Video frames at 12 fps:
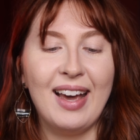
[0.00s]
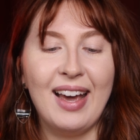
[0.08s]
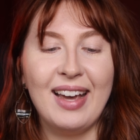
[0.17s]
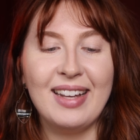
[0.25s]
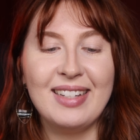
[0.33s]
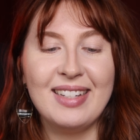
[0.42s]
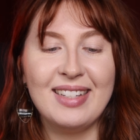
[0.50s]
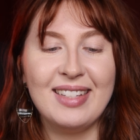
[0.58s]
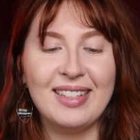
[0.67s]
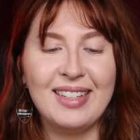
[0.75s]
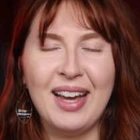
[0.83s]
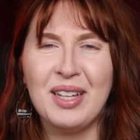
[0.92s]
And
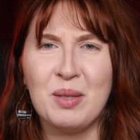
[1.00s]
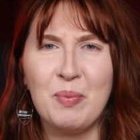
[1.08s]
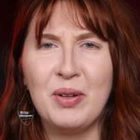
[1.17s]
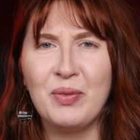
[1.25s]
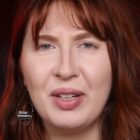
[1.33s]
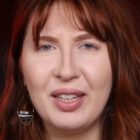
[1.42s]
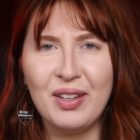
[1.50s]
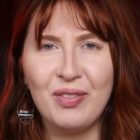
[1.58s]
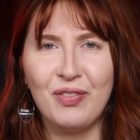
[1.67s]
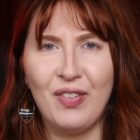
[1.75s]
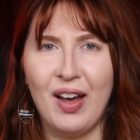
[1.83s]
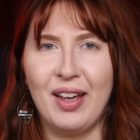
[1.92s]
yeah, it's been really
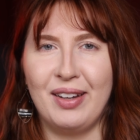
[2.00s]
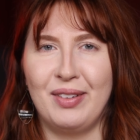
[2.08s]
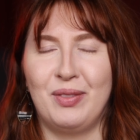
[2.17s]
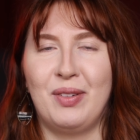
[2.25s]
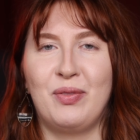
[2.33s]
fun.